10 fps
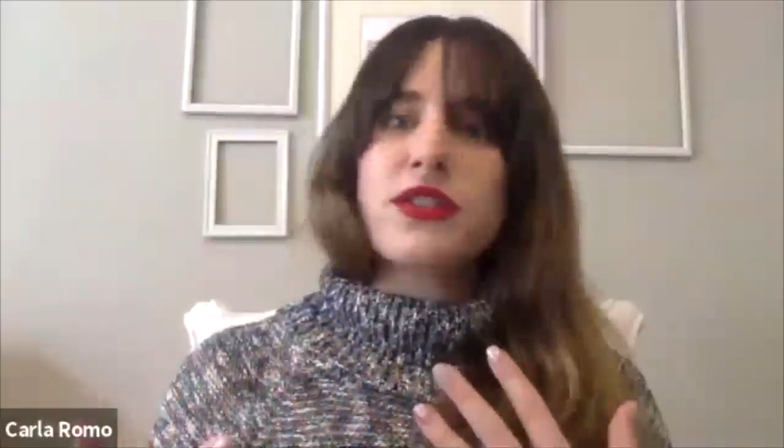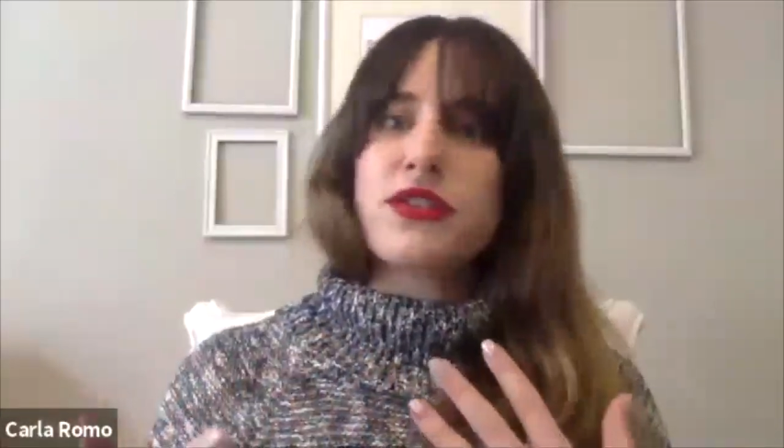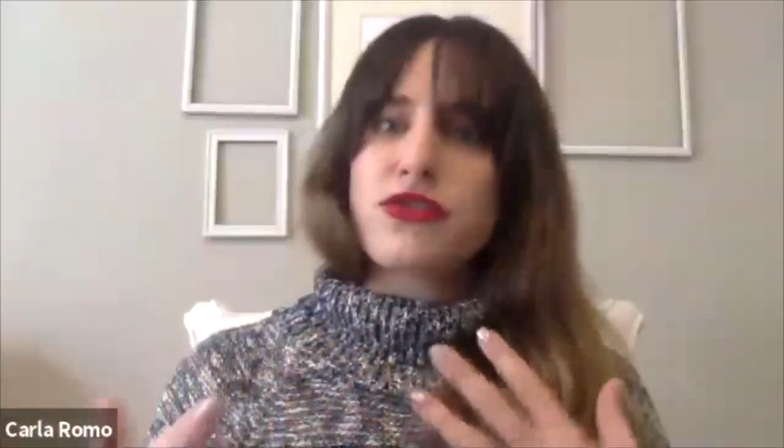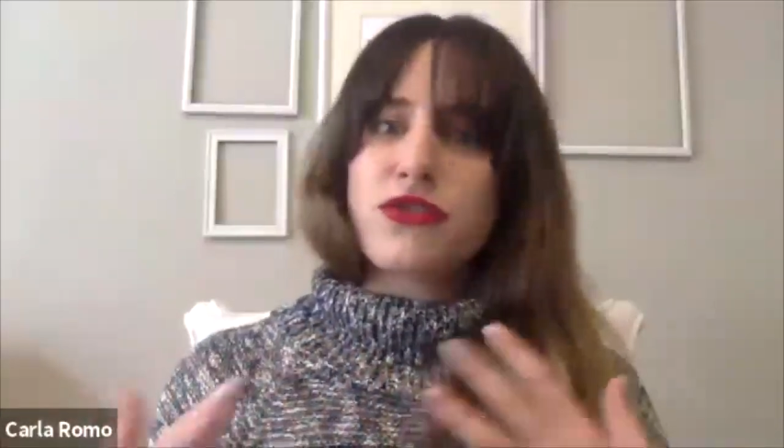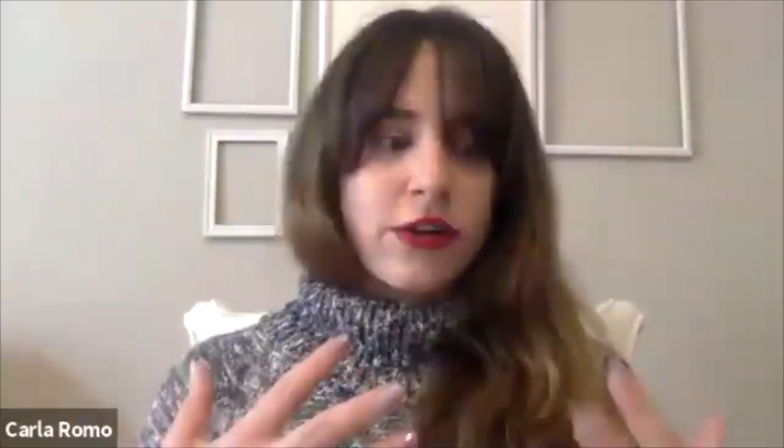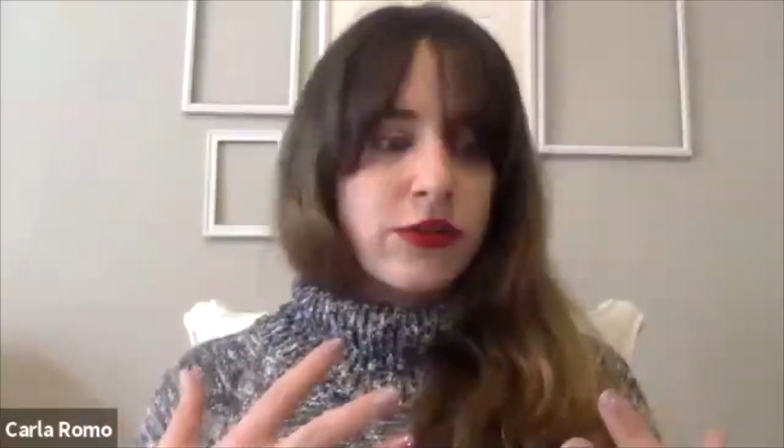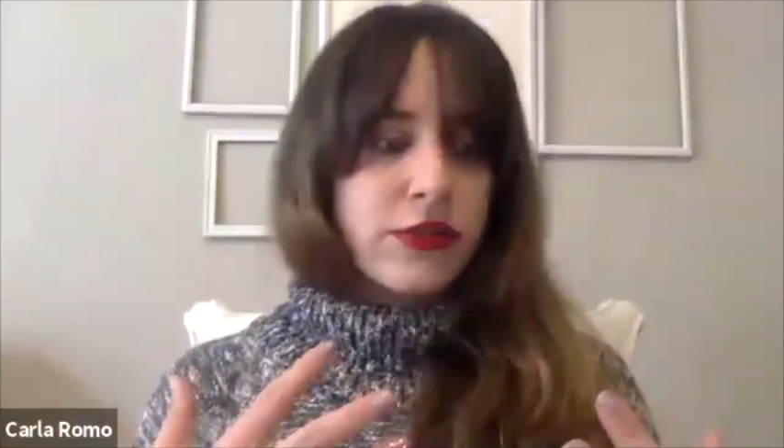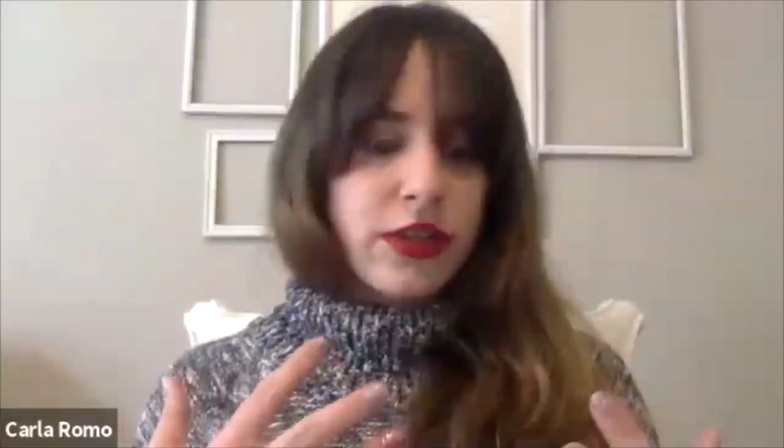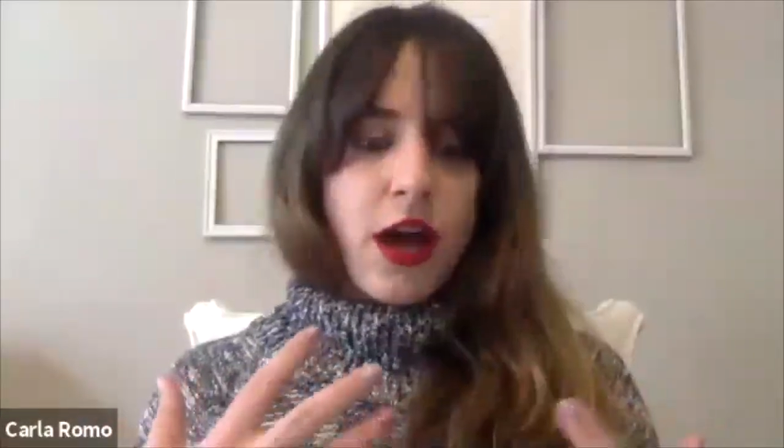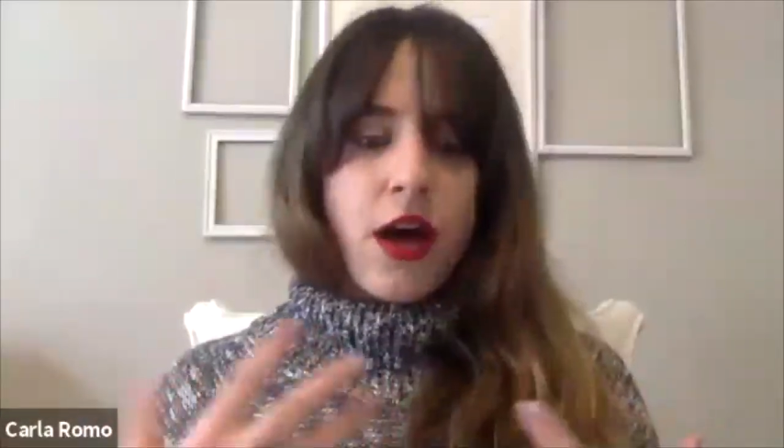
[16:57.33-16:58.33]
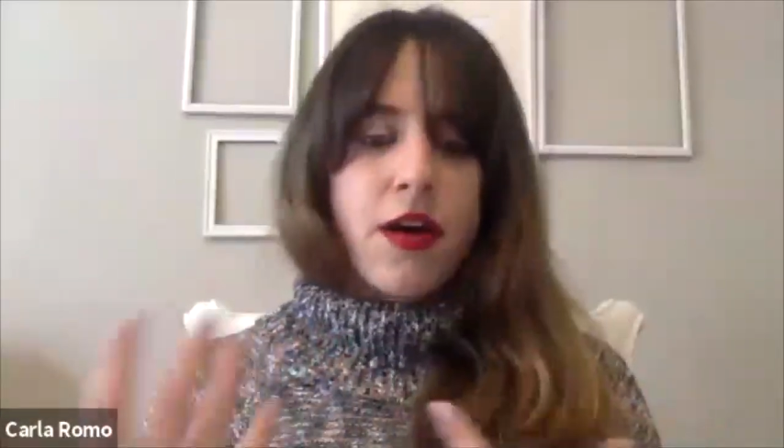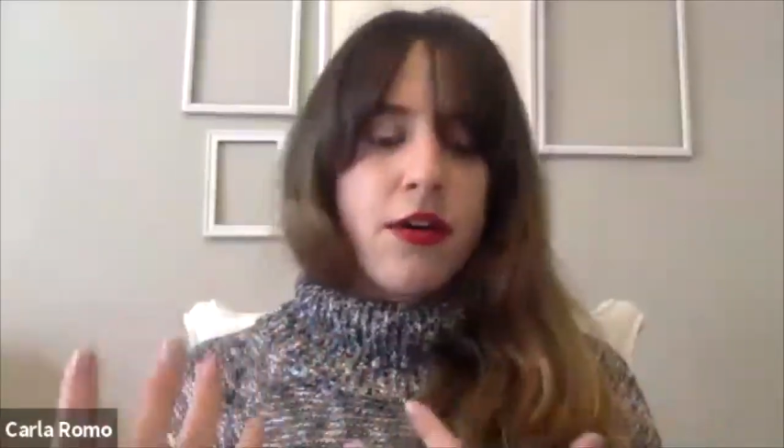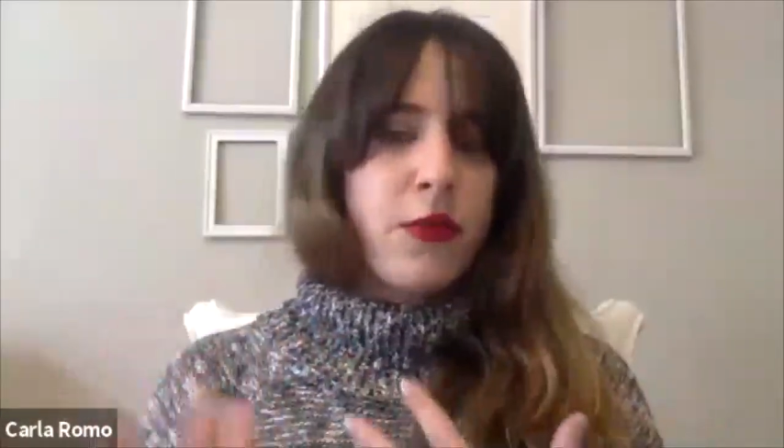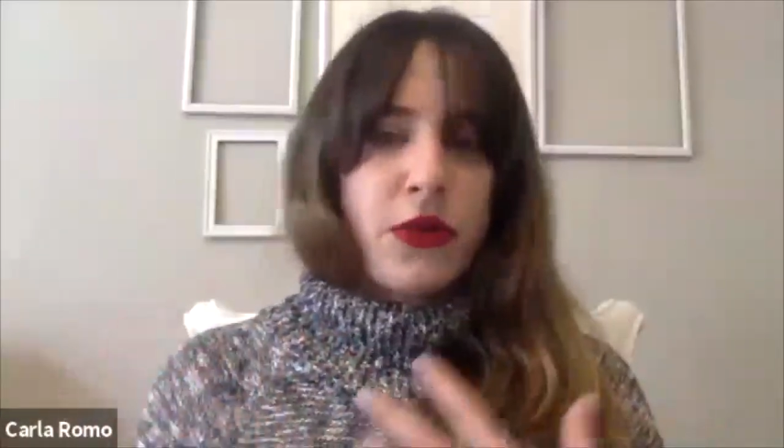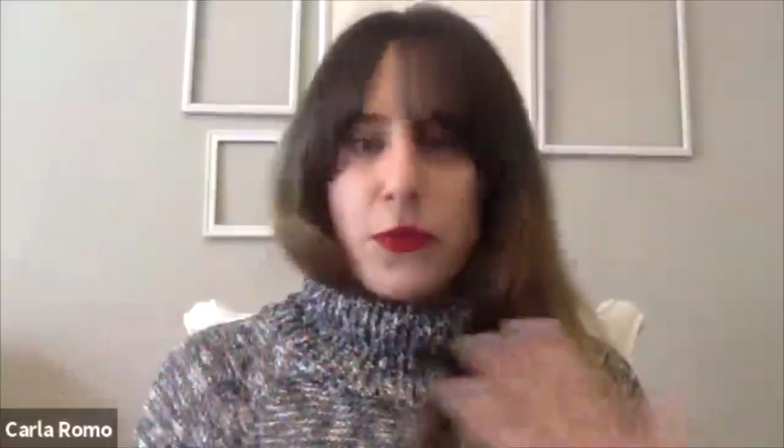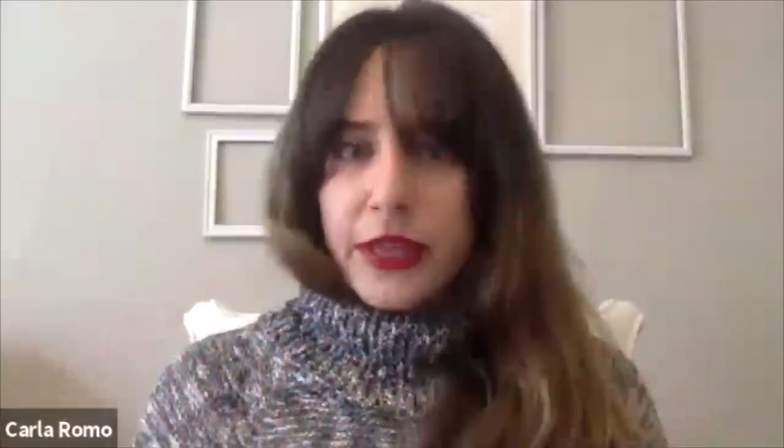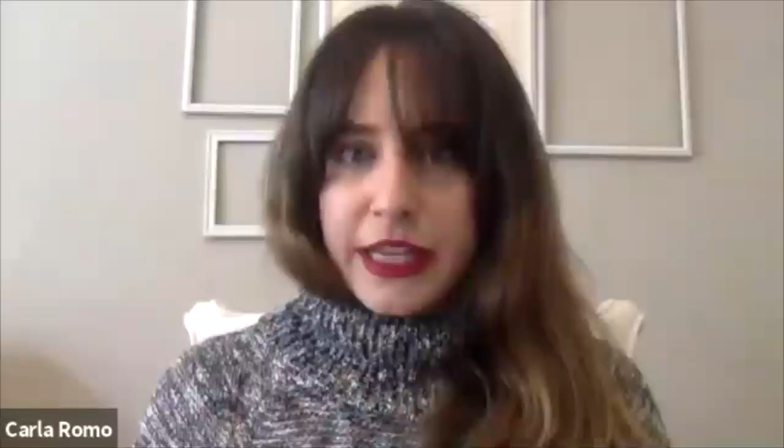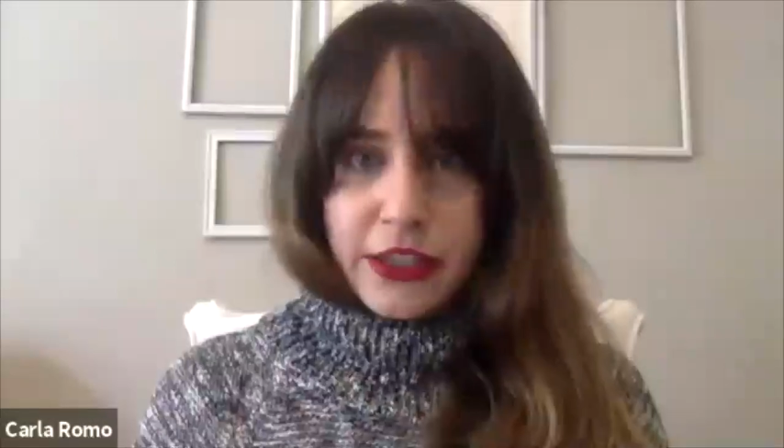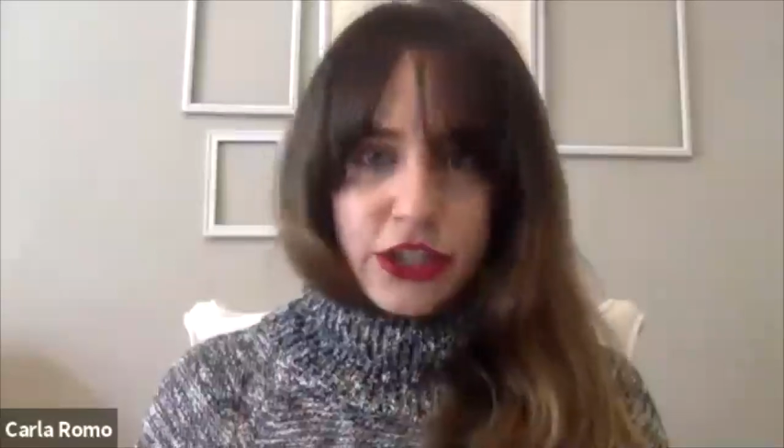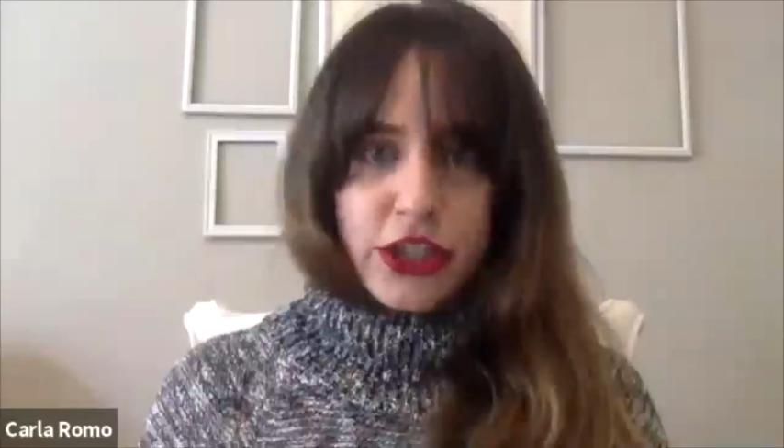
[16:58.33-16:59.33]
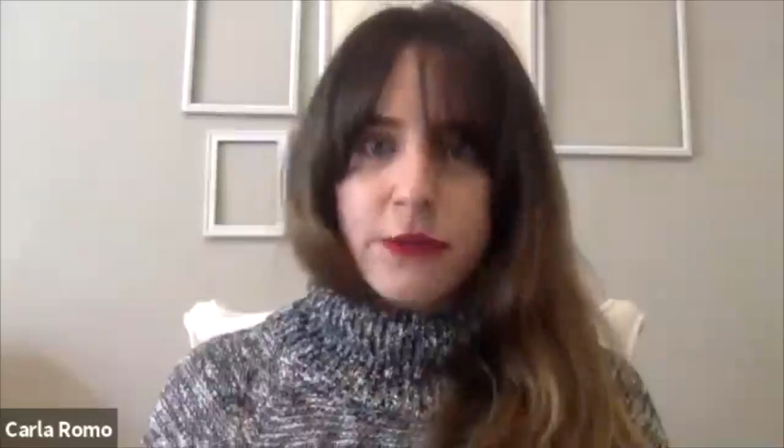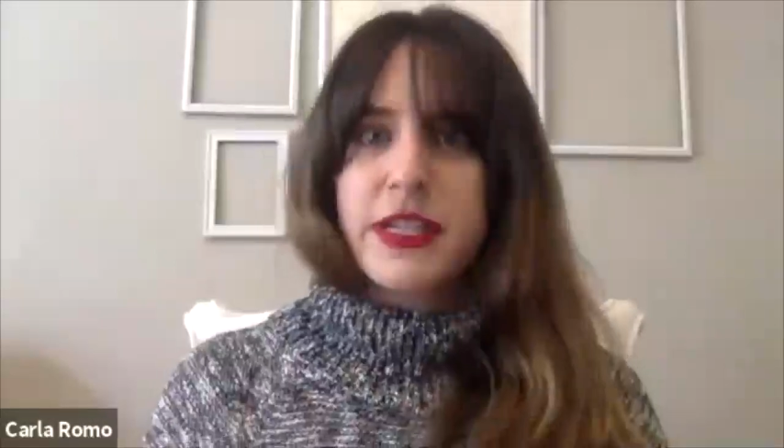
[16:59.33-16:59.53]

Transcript: struggled with relationships.